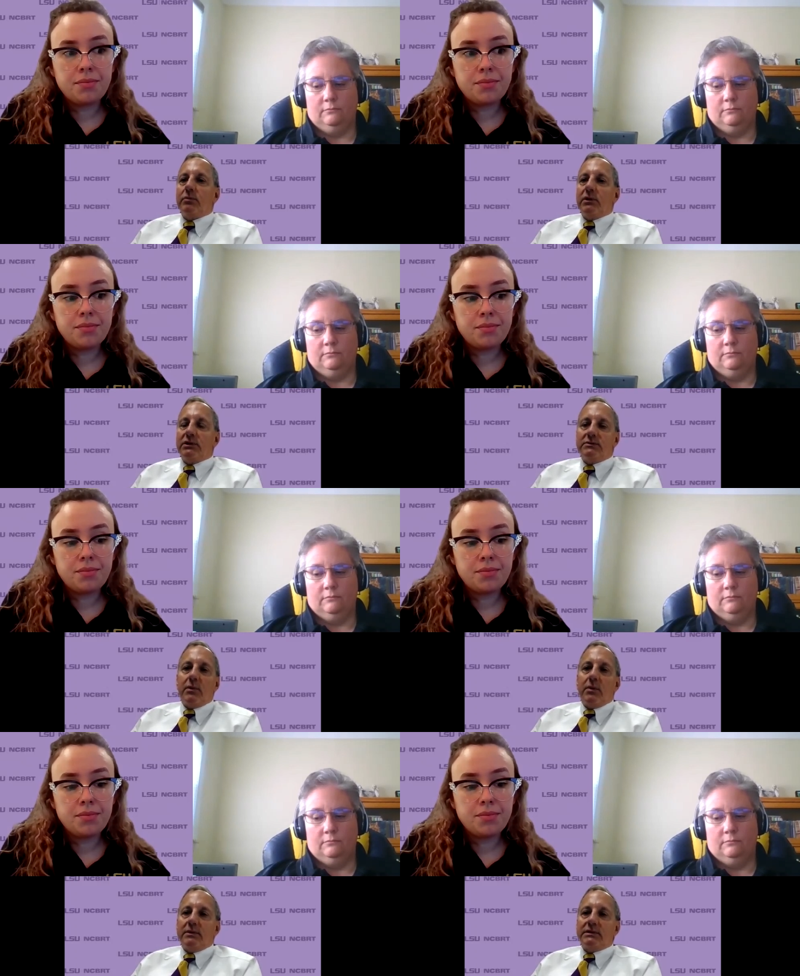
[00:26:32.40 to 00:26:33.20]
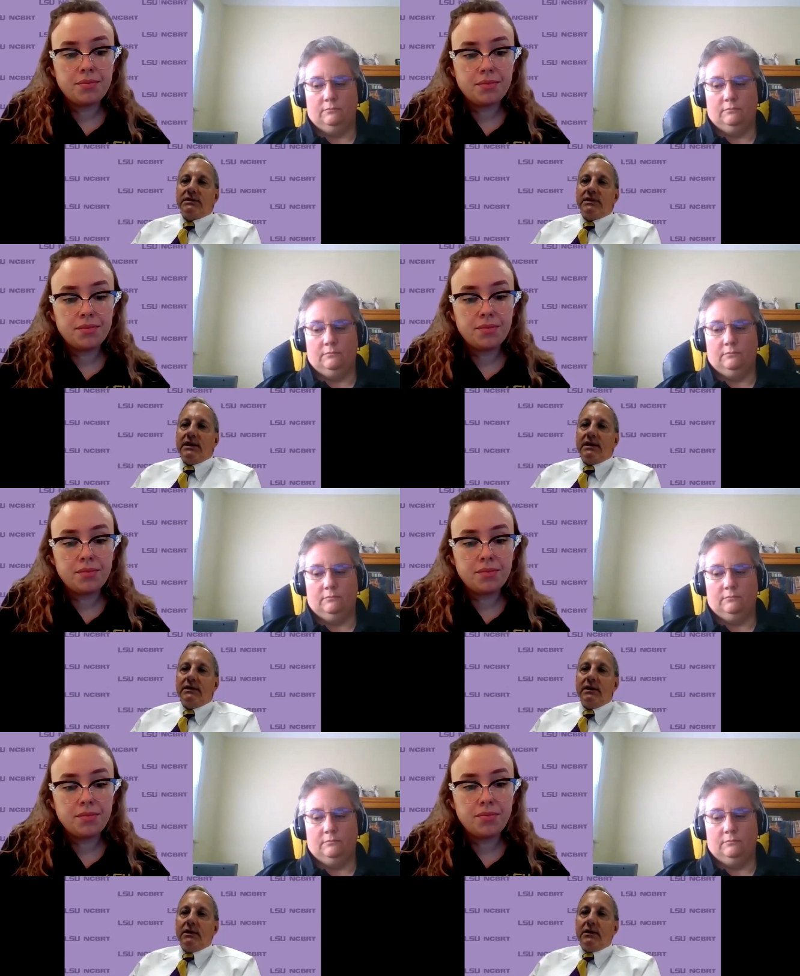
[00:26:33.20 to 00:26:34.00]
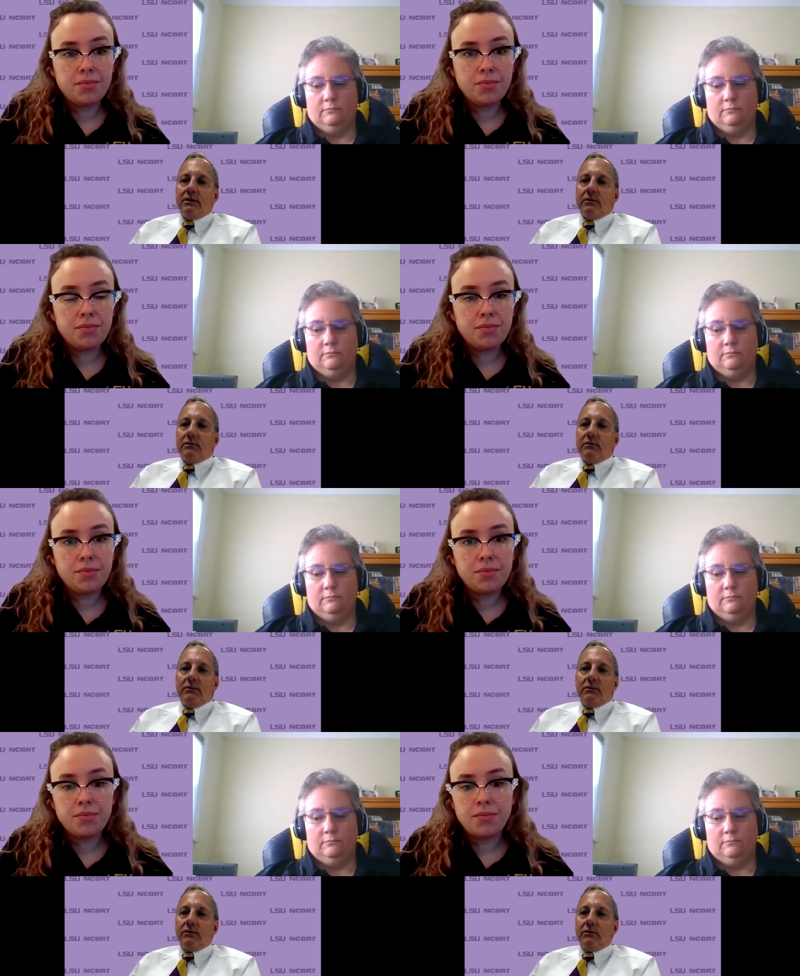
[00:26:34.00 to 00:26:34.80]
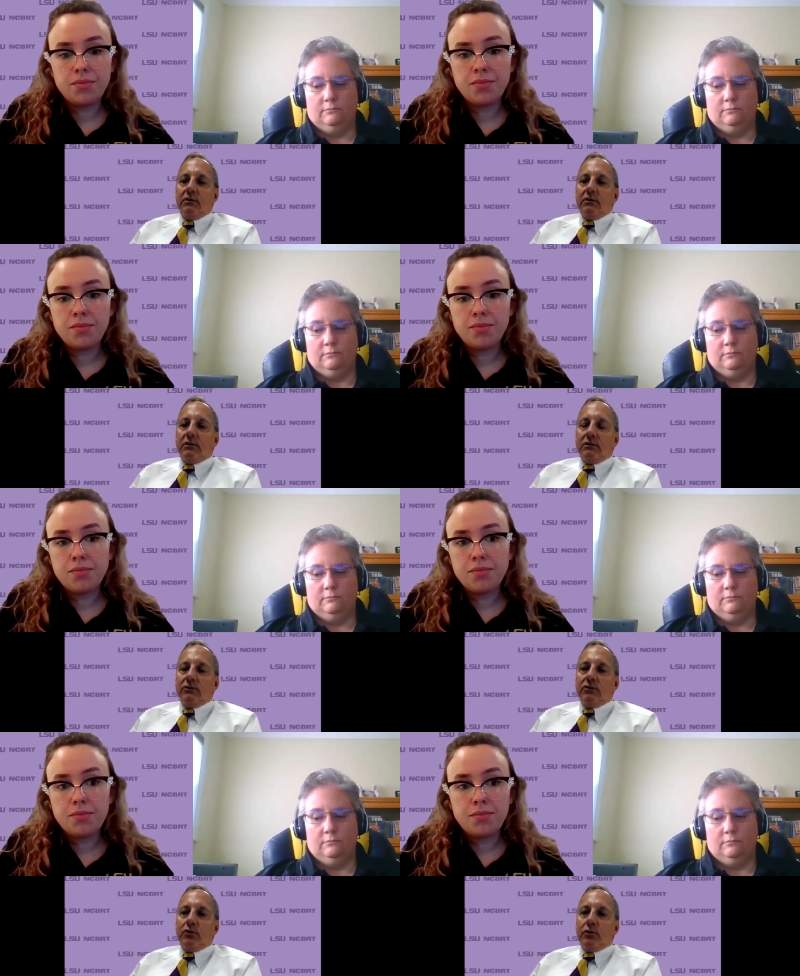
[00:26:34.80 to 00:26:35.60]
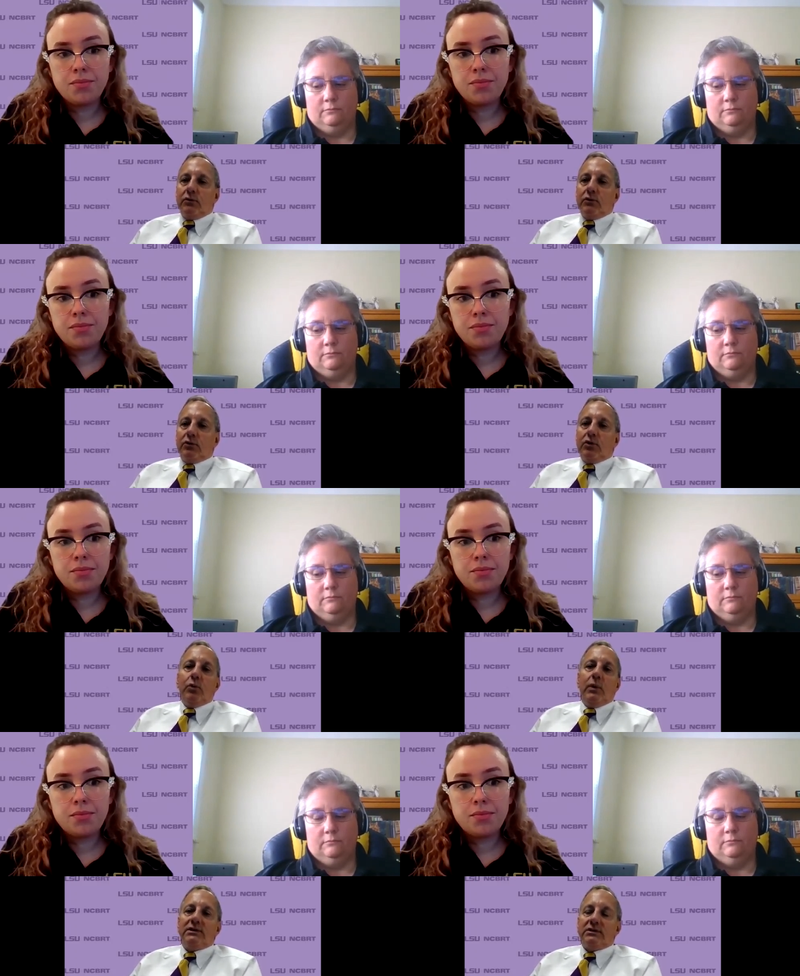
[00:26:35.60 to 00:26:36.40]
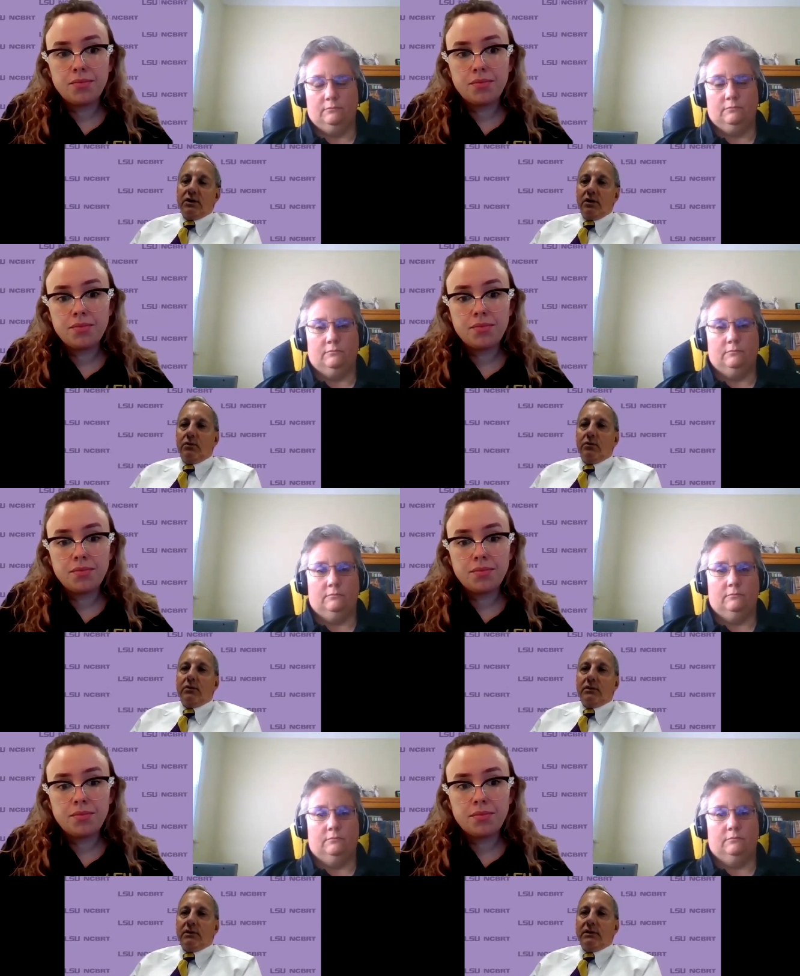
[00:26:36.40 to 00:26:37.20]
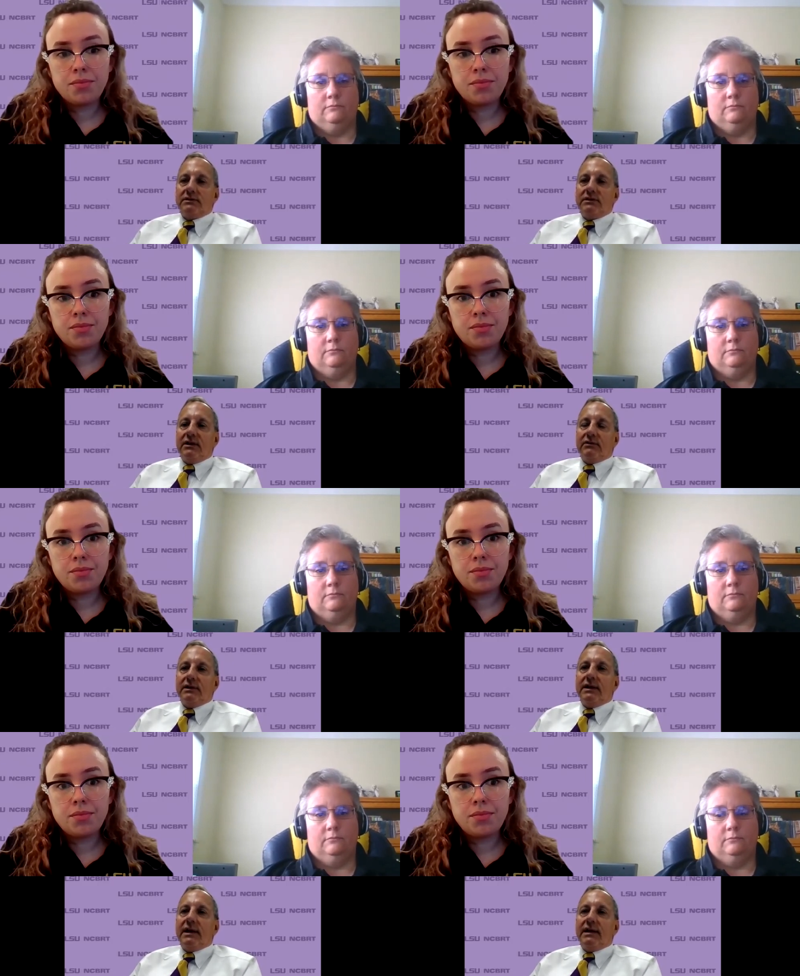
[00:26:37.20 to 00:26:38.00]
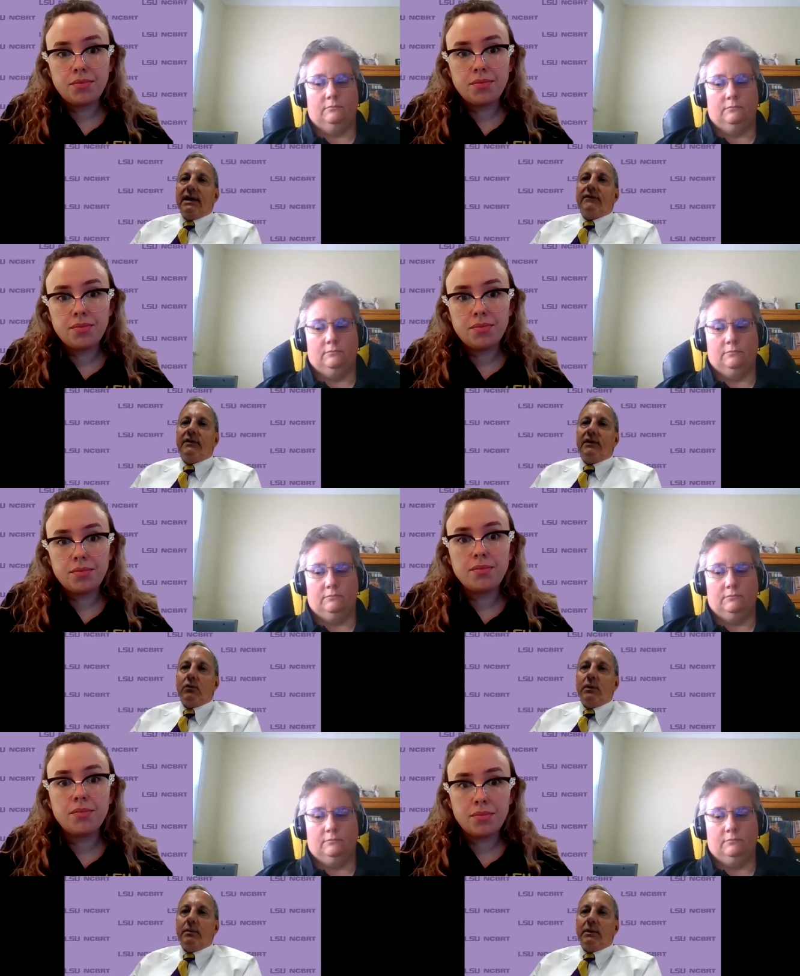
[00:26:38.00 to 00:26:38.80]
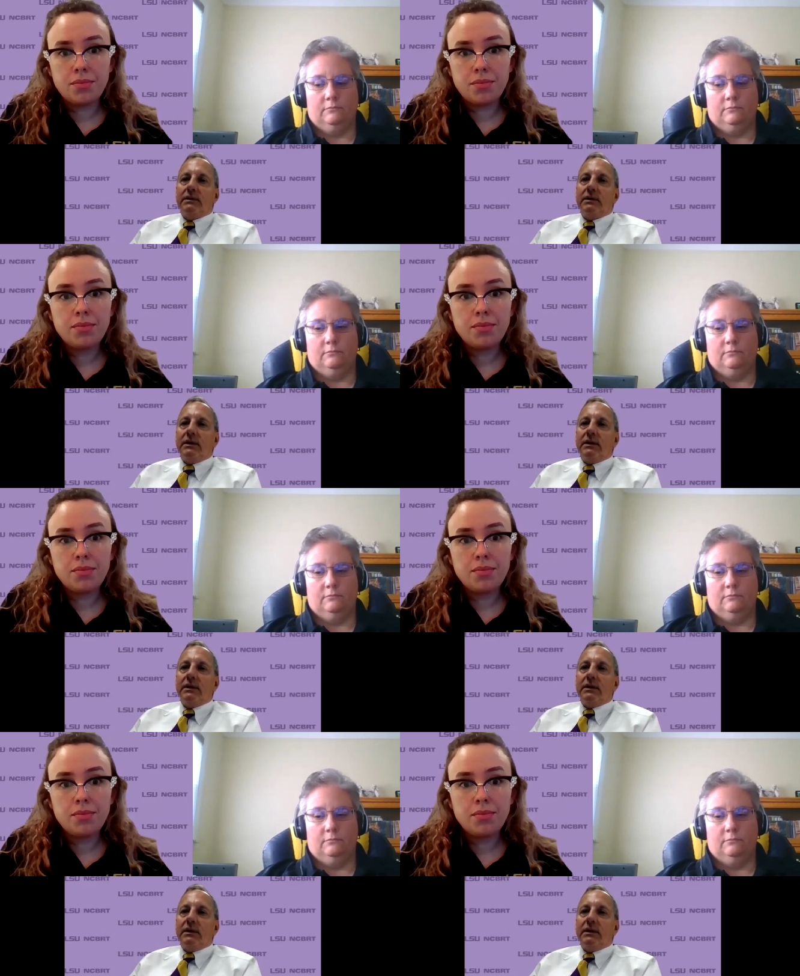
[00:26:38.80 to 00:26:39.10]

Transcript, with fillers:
Speaker 1: police departments that uh, th two weeks ago still did not have any equipment.